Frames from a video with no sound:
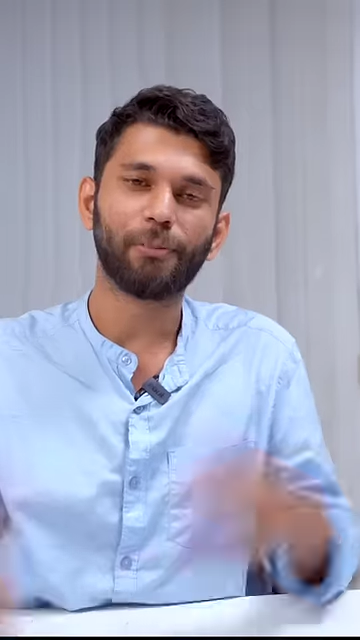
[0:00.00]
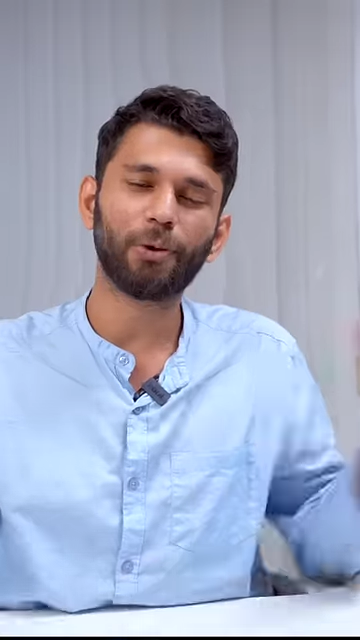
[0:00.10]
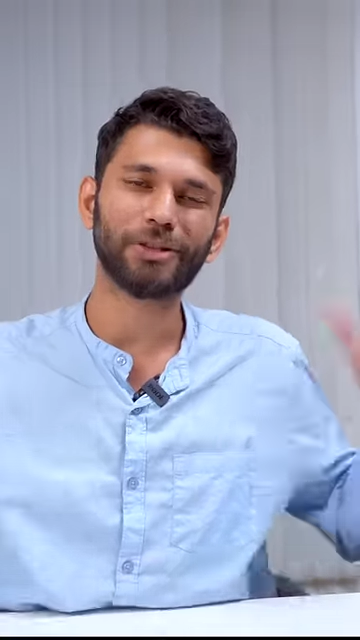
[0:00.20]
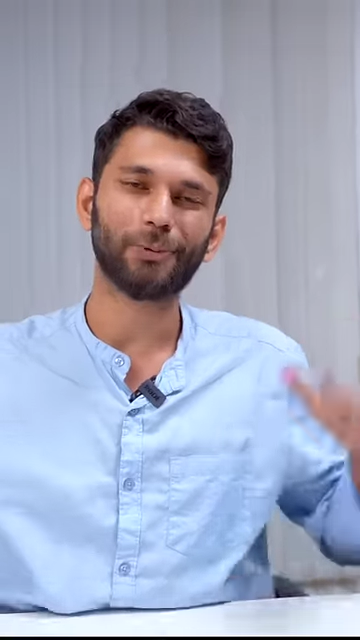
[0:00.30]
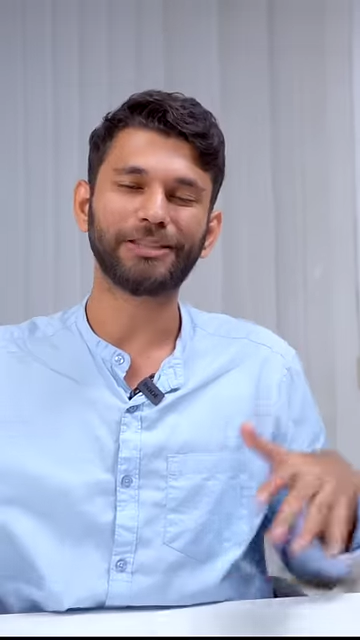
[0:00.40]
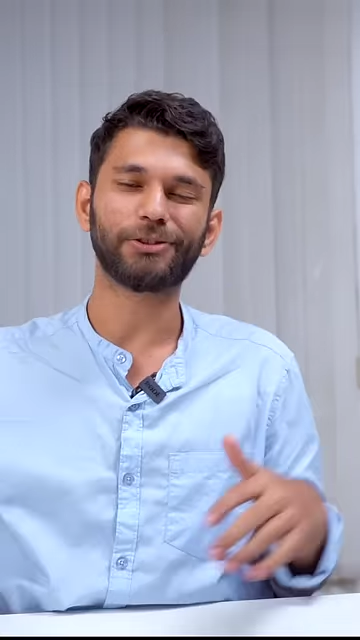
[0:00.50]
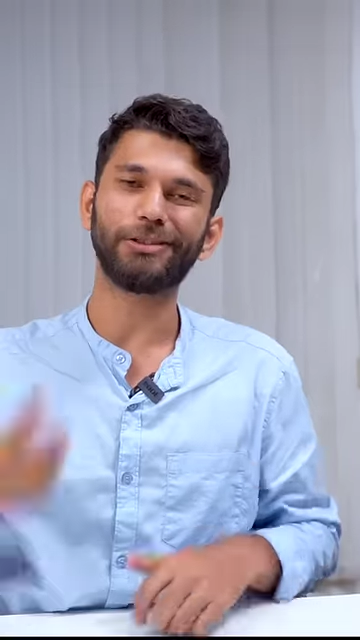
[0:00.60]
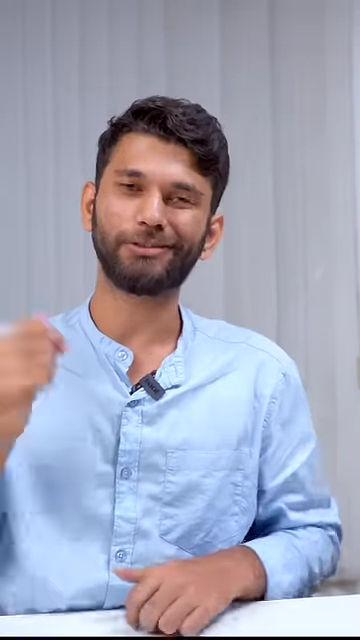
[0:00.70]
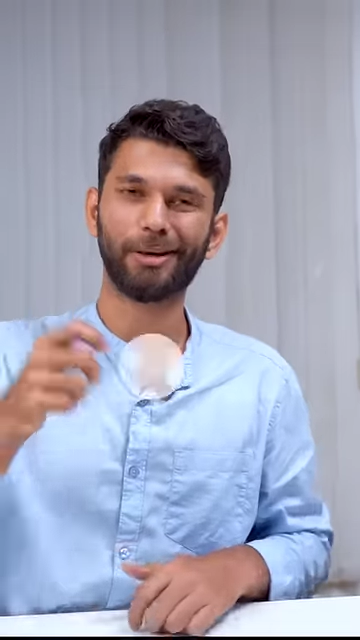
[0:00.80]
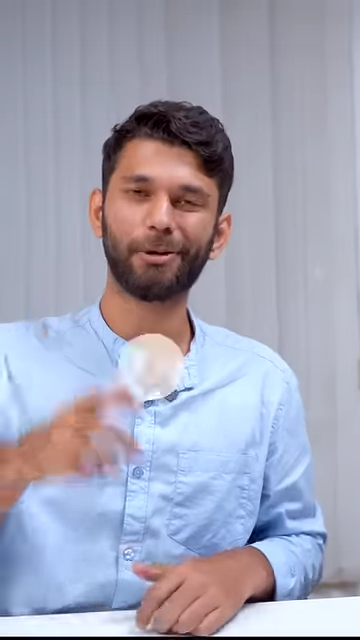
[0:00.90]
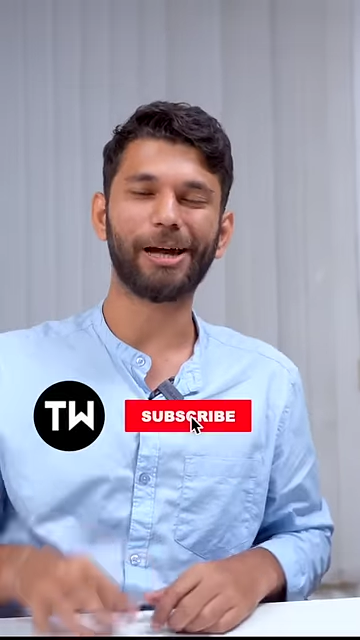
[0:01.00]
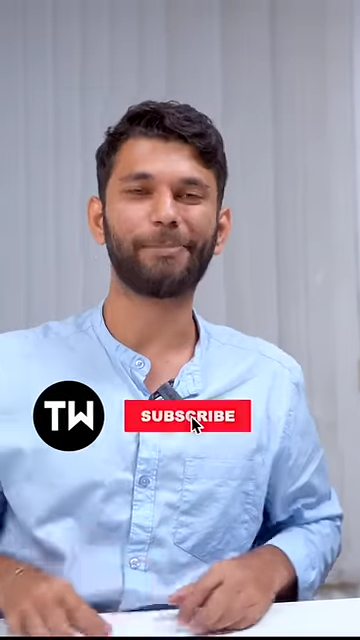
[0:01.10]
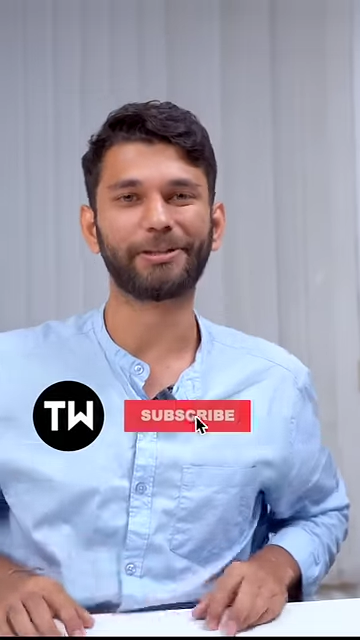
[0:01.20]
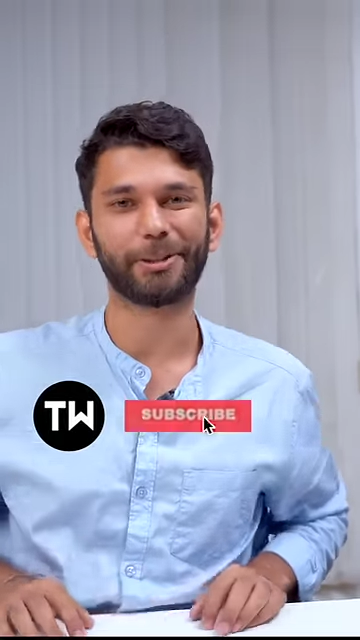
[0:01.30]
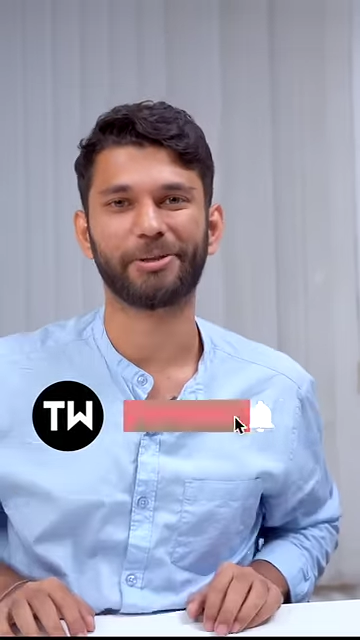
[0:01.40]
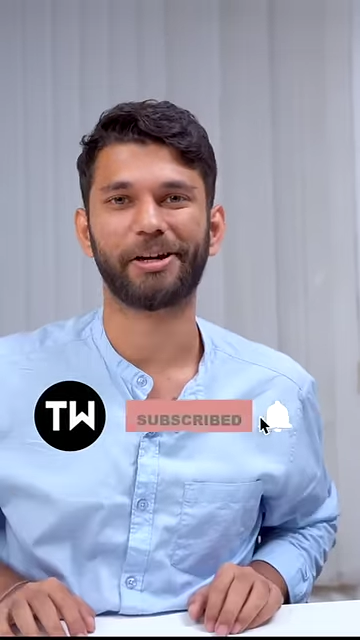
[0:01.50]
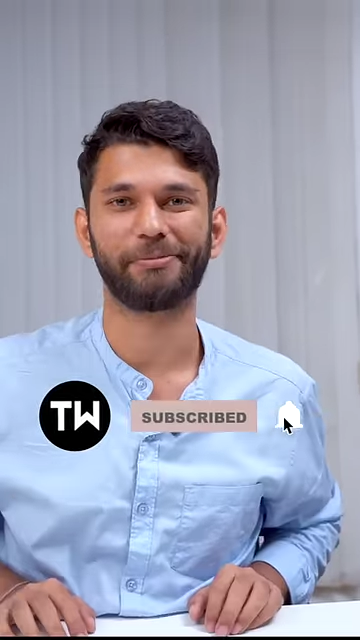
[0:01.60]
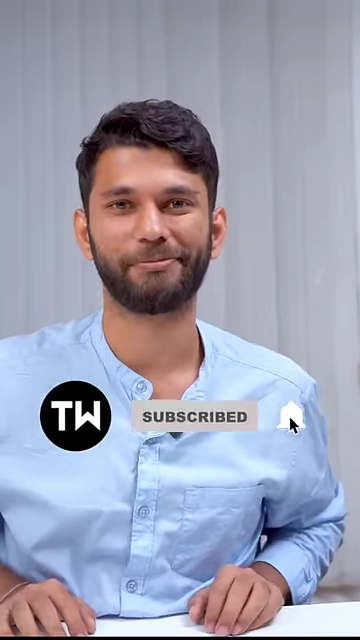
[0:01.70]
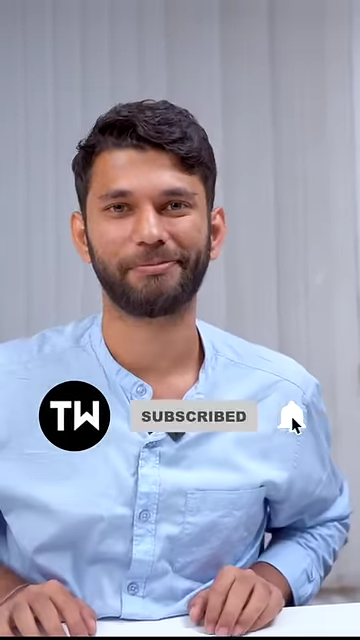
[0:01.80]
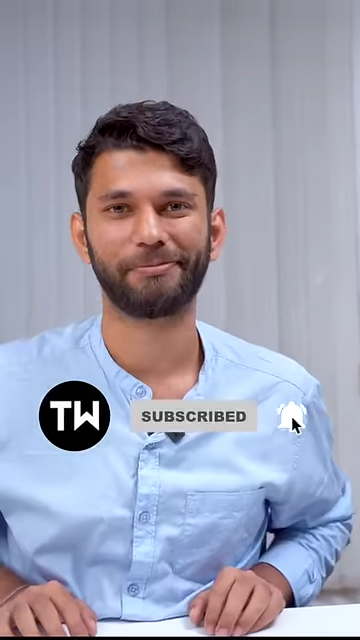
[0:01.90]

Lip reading: most of Y Shorts, double tap and subscribe.